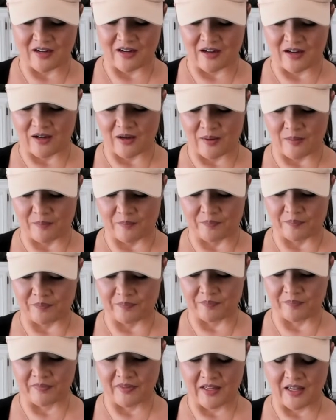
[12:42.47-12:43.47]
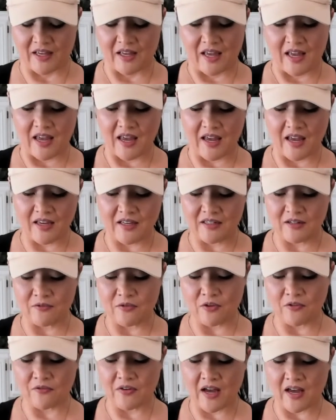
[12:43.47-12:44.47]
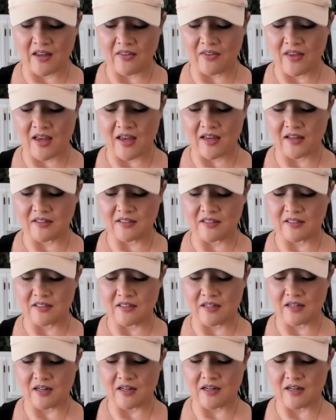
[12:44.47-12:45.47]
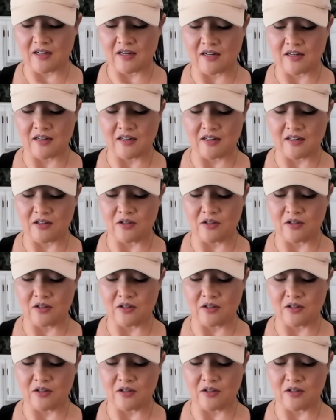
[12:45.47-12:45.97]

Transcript: Um, and if you find that uh,